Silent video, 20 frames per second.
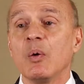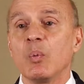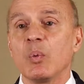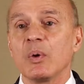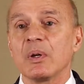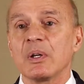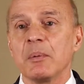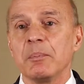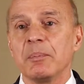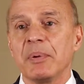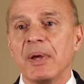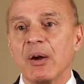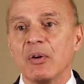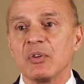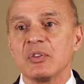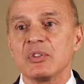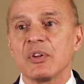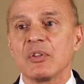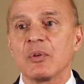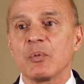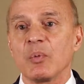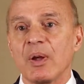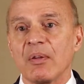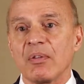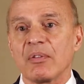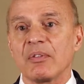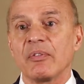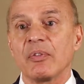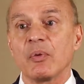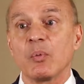when compared to the
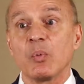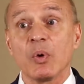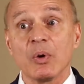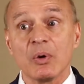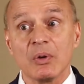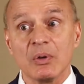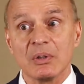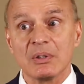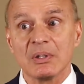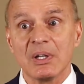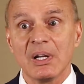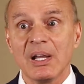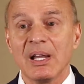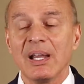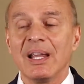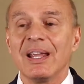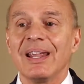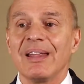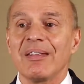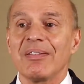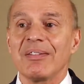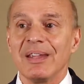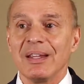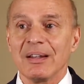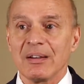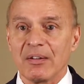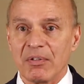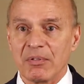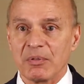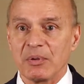rest of the world, as
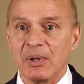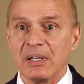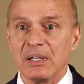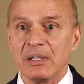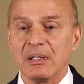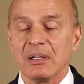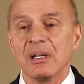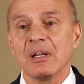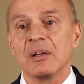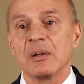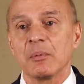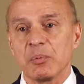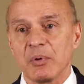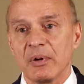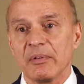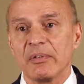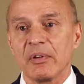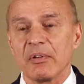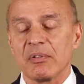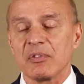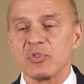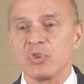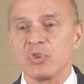illustrated in the previous